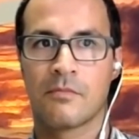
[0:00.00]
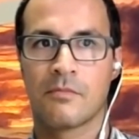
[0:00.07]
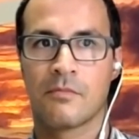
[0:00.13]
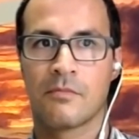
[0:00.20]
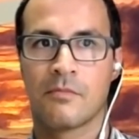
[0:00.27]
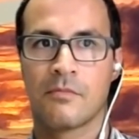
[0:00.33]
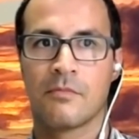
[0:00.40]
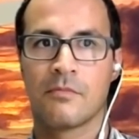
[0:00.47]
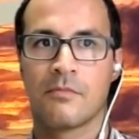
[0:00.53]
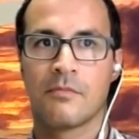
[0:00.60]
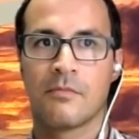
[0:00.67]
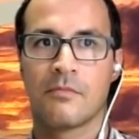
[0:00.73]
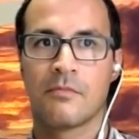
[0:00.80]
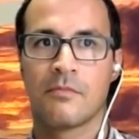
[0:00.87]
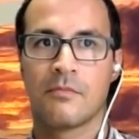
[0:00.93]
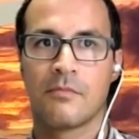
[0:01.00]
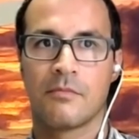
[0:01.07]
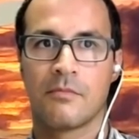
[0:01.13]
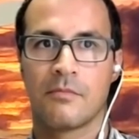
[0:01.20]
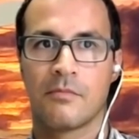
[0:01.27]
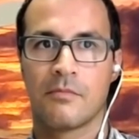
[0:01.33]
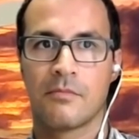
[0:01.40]

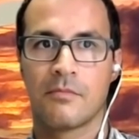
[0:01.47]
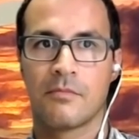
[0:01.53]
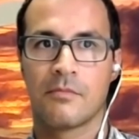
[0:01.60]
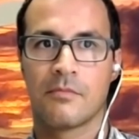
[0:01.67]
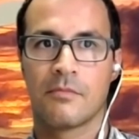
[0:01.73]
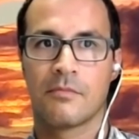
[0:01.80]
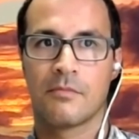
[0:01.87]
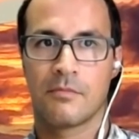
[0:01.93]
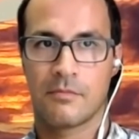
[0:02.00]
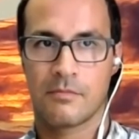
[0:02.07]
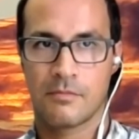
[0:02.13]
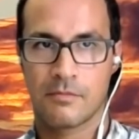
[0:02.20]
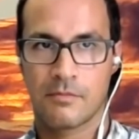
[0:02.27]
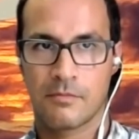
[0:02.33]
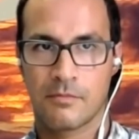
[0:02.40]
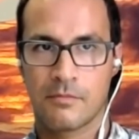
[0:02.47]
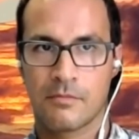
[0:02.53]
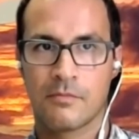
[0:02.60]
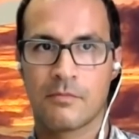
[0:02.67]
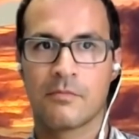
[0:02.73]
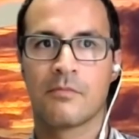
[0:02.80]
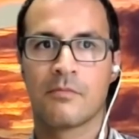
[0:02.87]

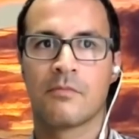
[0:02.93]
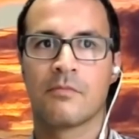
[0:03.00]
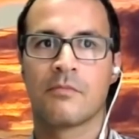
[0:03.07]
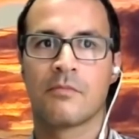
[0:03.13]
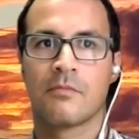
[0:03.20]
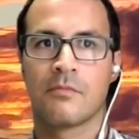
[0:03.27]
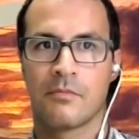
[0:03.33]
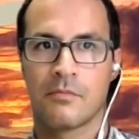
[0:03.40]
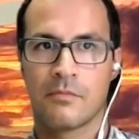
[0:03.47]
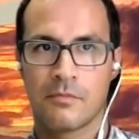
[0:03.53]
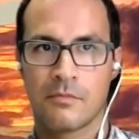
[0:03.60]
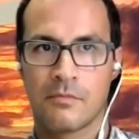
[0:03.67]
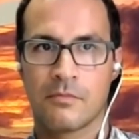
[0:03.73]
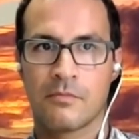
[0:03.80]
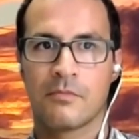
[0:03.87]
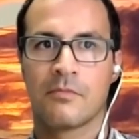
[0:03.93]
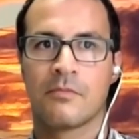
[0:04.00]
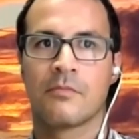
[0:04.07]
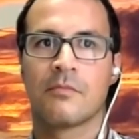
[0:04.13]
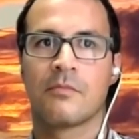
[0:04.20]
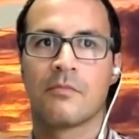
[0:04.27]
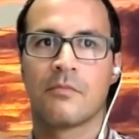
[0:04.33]

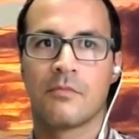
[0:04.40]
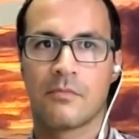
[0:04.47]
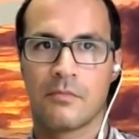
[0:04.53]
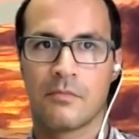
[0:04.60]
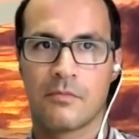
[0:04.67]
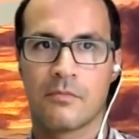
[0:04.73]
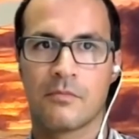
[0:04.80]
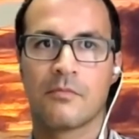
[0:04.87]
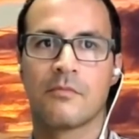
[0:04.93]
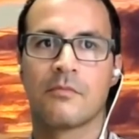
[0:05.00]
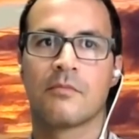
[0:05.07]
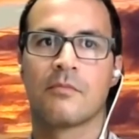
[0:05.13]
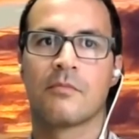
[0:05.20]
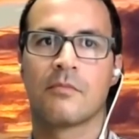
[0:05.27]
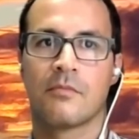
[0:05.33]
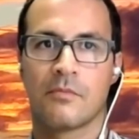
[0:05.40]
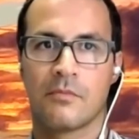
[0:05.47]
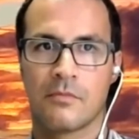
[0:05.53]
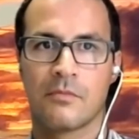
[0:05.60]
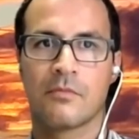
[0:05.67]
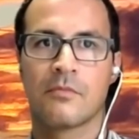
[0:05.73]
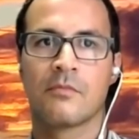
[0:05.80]

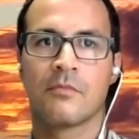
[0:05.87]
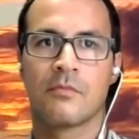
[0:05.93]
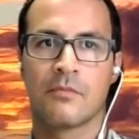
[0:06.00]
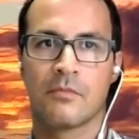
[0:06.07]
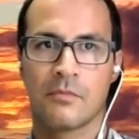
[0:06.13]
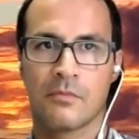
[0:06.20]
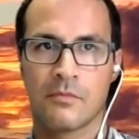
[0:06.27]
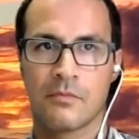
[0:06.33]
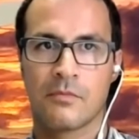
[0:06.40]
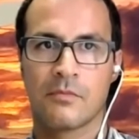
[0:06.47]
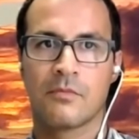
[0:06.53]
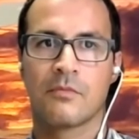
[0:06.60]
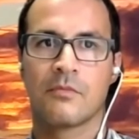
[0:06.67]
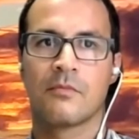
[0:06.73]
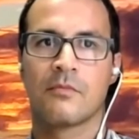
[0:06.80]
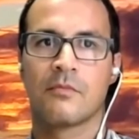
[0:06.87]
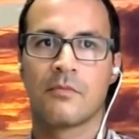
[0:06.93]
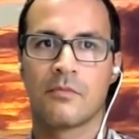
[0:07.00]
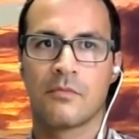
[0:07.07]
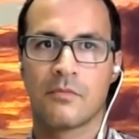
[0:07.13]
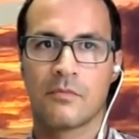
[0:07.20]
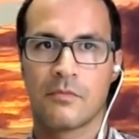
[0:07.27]

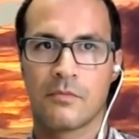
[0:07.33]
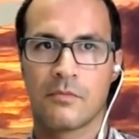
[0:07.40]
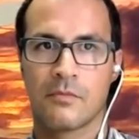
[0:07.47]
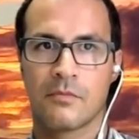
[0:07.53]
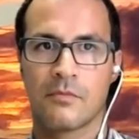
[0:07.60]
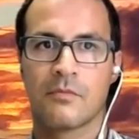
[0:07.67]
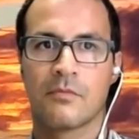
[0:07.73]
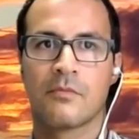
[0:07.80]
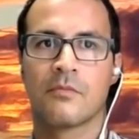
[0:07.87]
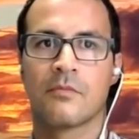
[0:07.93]
(not speaking)